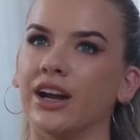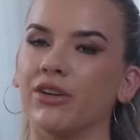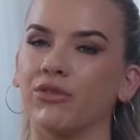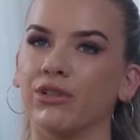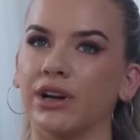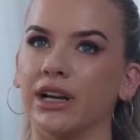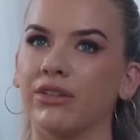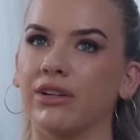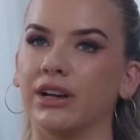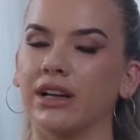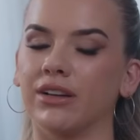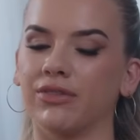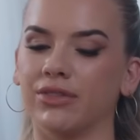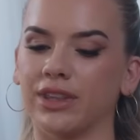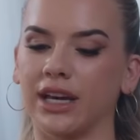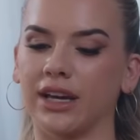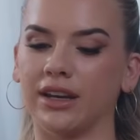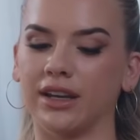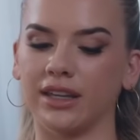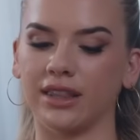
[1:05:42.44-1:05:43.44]
I really, really love
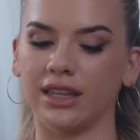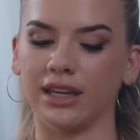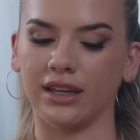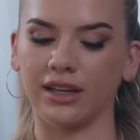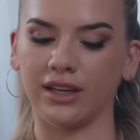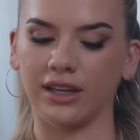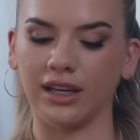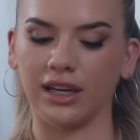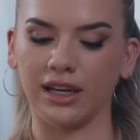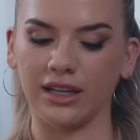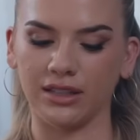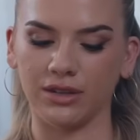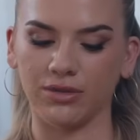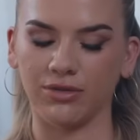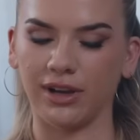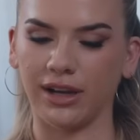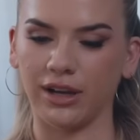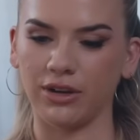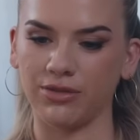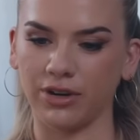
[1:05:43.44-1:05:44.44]
that. And I think as a
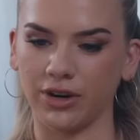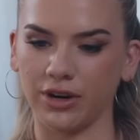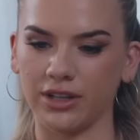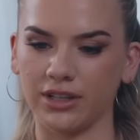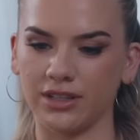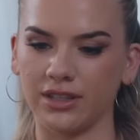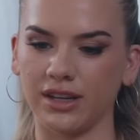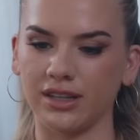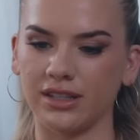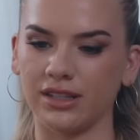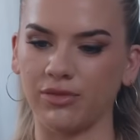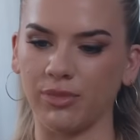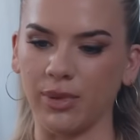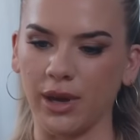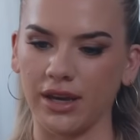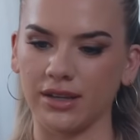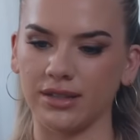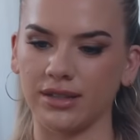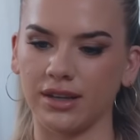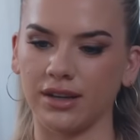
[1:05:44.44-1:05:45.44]
fellow very decisive
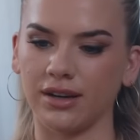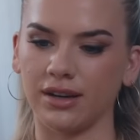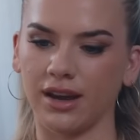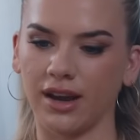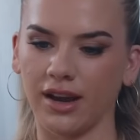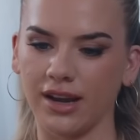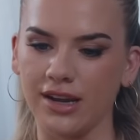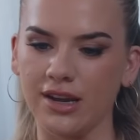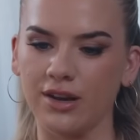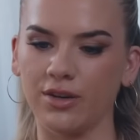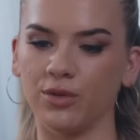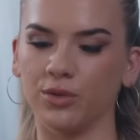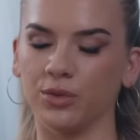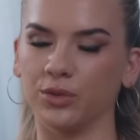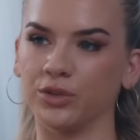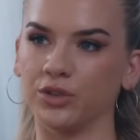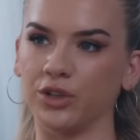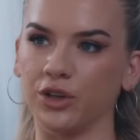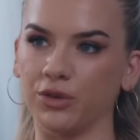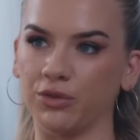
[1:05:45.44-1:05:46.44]
person, I
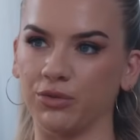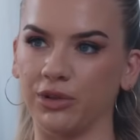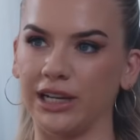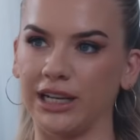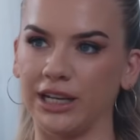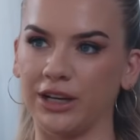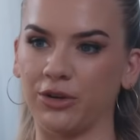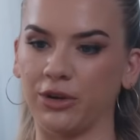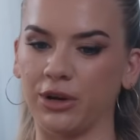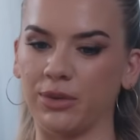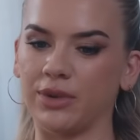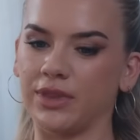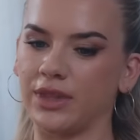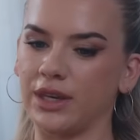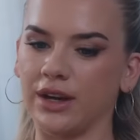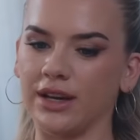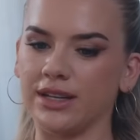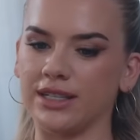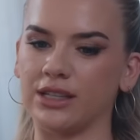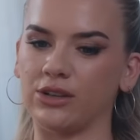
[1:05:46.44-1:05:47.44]
also really agree with
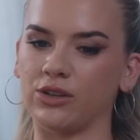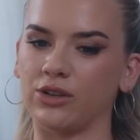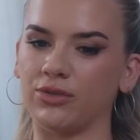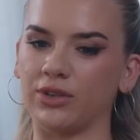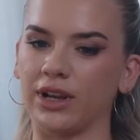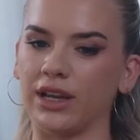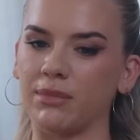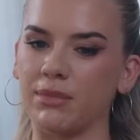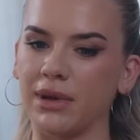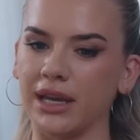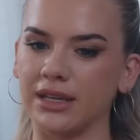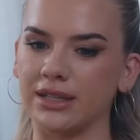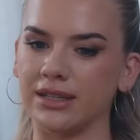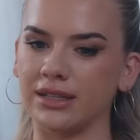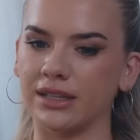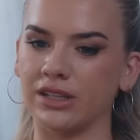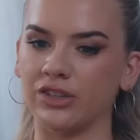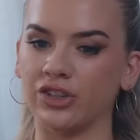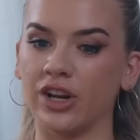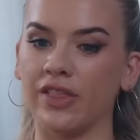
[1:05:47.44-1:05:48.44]
the idea of like, make a
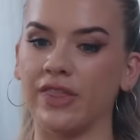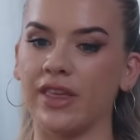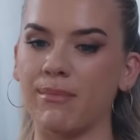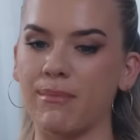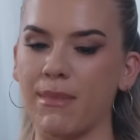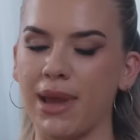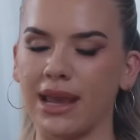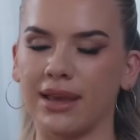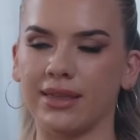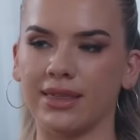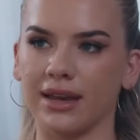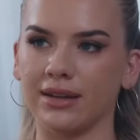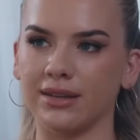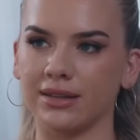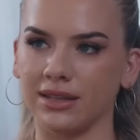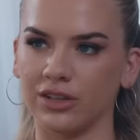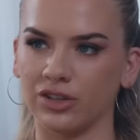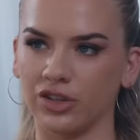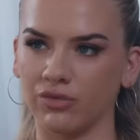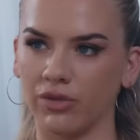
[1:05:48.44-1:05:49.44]
decision and then make that
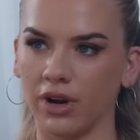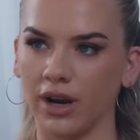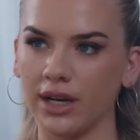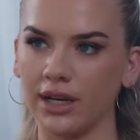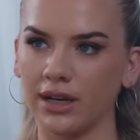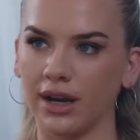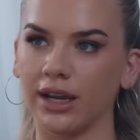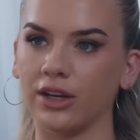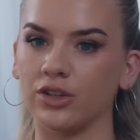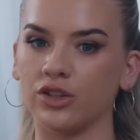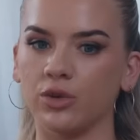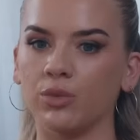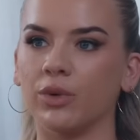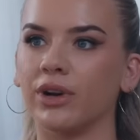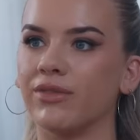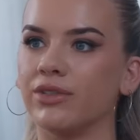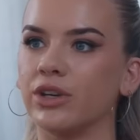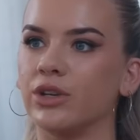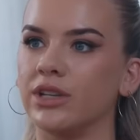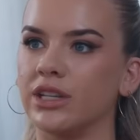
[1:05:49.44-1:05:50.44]
decision right. Like, do
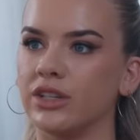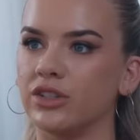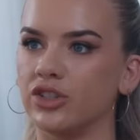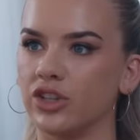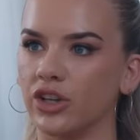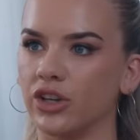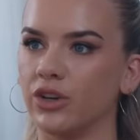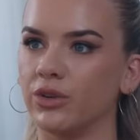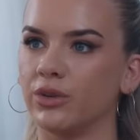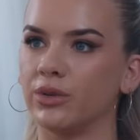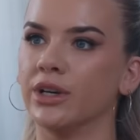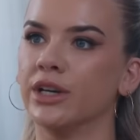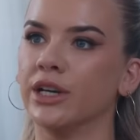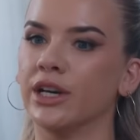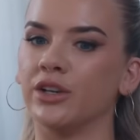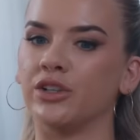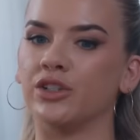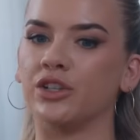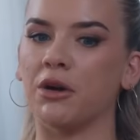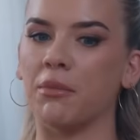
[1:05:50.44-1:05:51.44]
whatever you need to do
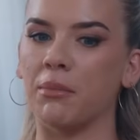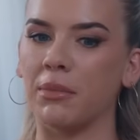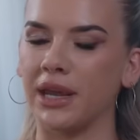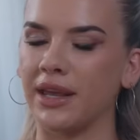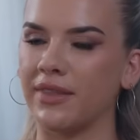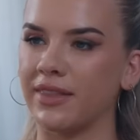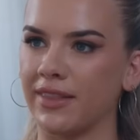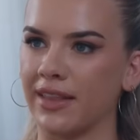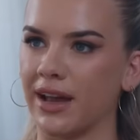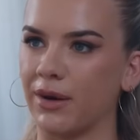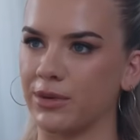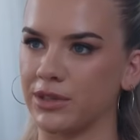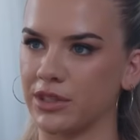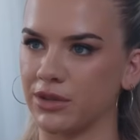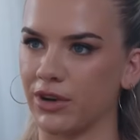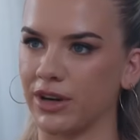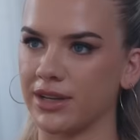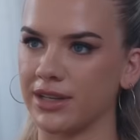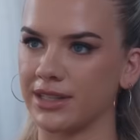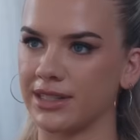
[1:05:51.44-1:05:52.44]
to mean that was the
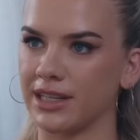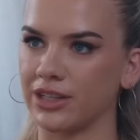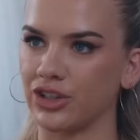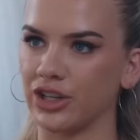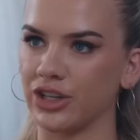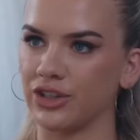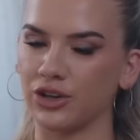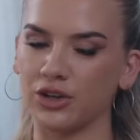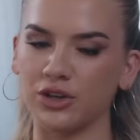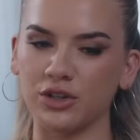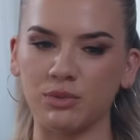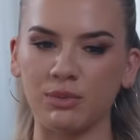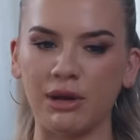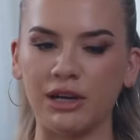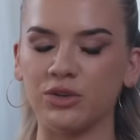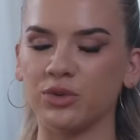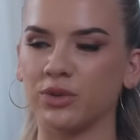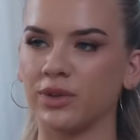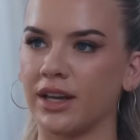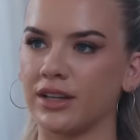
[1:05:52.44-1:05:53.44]
right decision. Don't
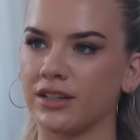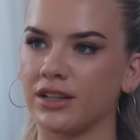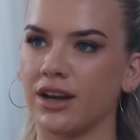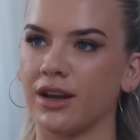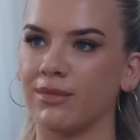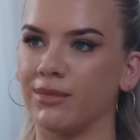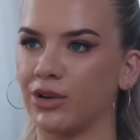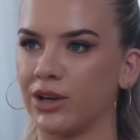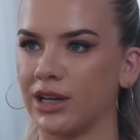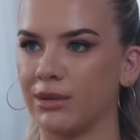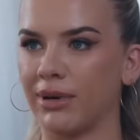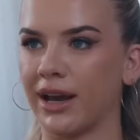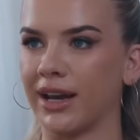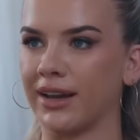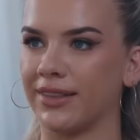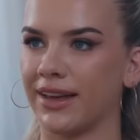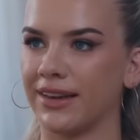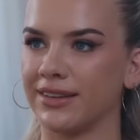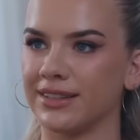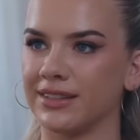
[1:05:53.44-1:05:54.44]
spend all that time looking back
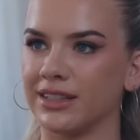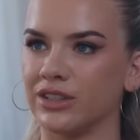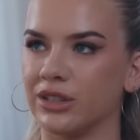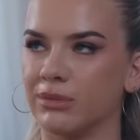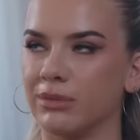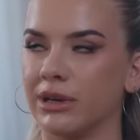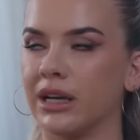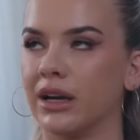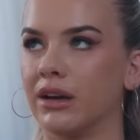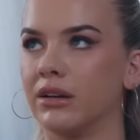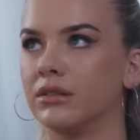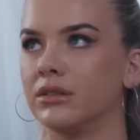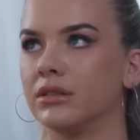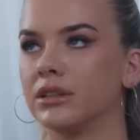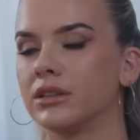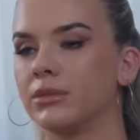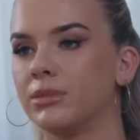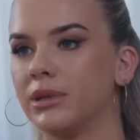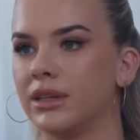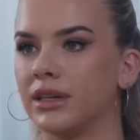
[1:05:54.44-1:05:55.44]
at that decision being like, oh,
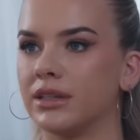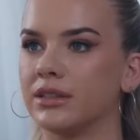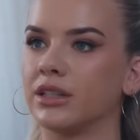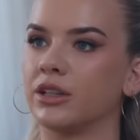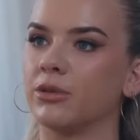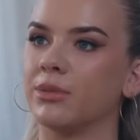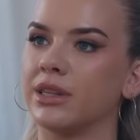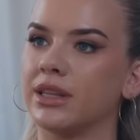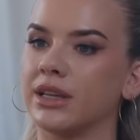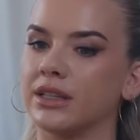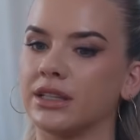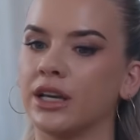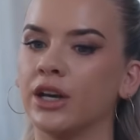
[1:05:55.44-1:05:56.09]
it could be this, it could be this.